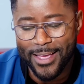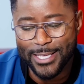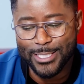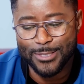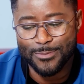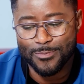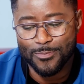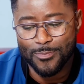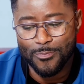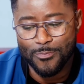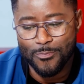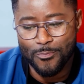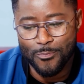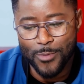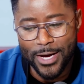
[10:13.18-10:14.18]
as
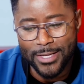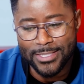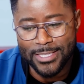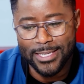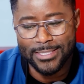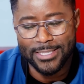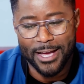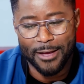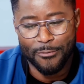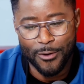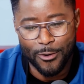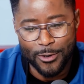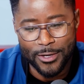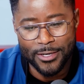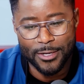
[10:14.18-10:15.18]
much as I
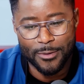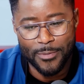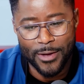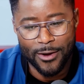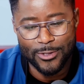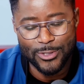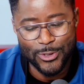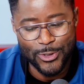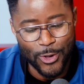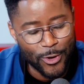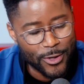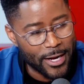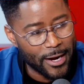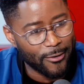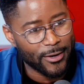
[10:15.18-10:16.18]
felt good about
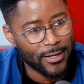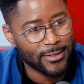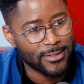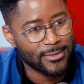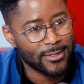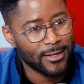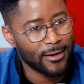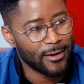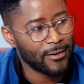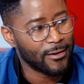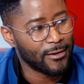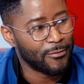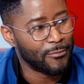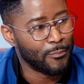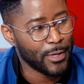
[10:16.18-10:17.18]
certain areas
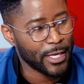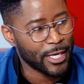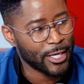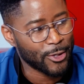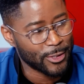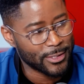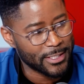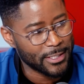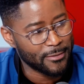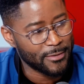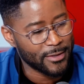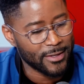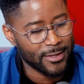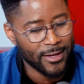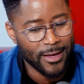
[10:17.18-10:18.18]
of being on
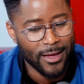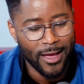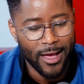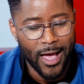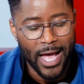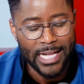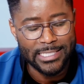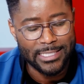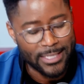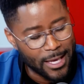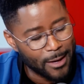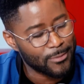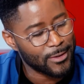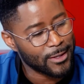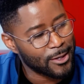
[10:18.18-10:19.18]
TV, I just
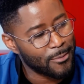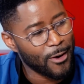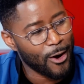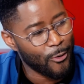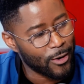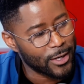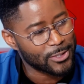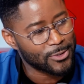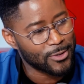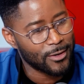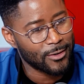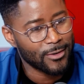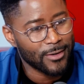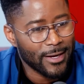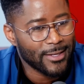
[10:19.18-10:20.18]
kept thinking about where I
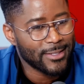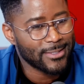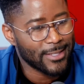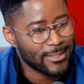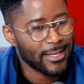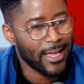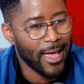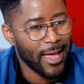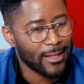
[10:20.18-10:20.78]
struggle. I guess that's the